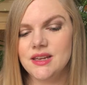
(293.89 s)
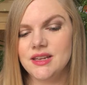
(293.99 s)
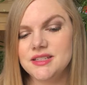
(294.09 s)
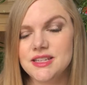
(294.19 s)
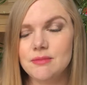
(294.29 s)

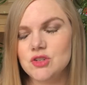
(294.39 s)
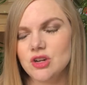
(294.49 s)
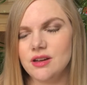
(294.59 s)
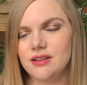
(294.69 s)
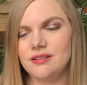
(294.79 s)
in some
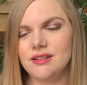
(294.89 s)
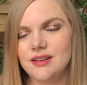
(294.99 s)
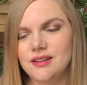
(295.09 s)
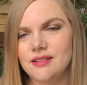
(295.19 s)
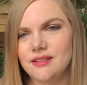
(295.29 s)
giant
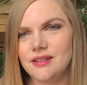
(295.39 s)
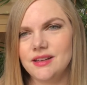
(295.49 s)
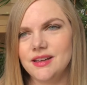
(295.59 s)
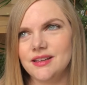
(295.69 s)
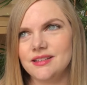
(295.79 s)

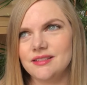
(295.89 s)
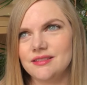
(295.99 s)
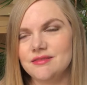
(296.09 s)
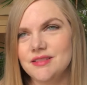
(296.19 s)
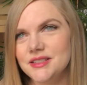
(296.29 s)

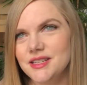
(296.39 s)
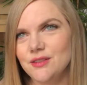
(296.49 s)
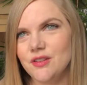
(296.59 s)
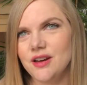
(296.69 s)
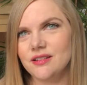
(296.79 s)
set
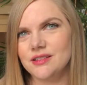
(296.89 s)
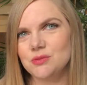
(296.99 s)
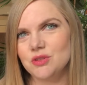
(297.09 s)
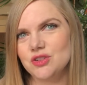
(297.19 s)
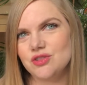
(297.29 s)
of
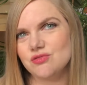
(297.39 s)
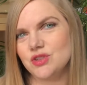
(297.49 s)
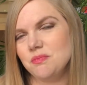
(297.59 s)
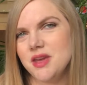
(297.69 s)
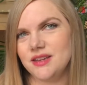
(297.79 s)
islands, which
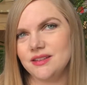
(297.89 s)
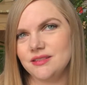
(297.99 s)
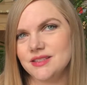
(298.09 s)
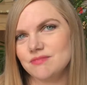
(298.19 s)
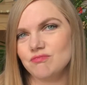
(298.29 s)
to me
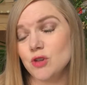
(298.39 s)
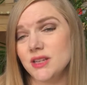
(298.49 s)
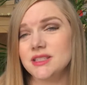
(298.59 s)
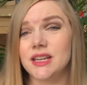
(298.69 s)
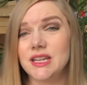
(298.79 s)

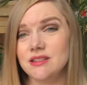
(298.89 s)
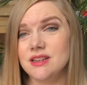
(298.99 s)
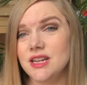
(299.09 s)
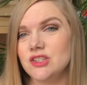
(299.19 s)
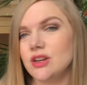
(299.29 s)
reads like
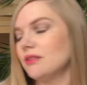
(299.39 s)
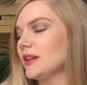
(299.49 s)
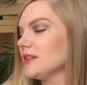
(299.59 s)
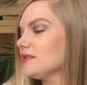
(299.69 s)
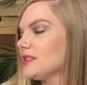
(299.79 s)
Indonesia,
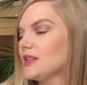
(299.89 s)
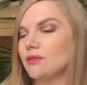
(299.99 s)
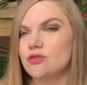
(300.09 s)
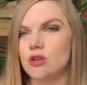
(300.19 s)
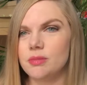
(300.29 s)
like a set
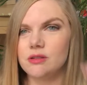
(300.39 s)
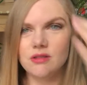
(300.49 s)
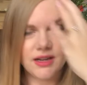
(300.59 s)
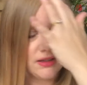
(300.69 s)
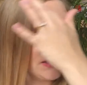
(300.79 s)
of tropical
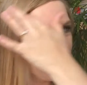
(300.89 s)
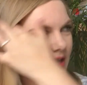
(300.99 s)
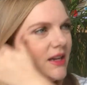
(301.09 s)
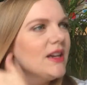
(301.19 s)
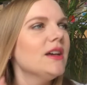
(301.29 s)
islands.
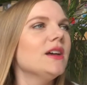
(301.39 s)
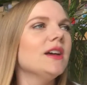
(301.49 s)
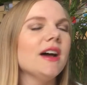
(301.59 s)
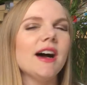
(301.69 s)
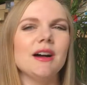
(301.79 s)

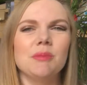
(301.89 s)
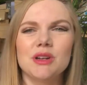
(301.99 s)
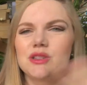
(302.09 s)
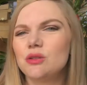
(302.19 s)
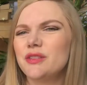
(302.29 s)
But
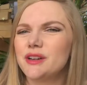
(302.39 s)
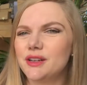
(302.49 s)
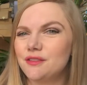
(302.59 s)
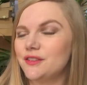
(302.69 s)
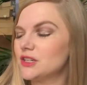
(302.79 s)
it's all
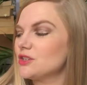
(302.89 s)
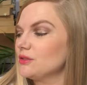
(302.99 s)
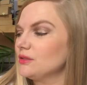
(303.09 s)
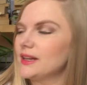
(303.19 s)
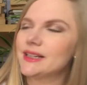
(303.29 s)
very
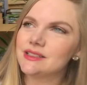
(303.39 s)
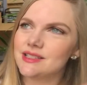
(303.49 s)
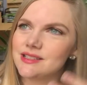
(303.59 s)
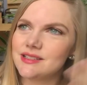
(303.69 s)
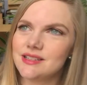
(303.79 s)
fictional, like
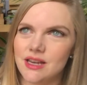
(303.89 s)
it's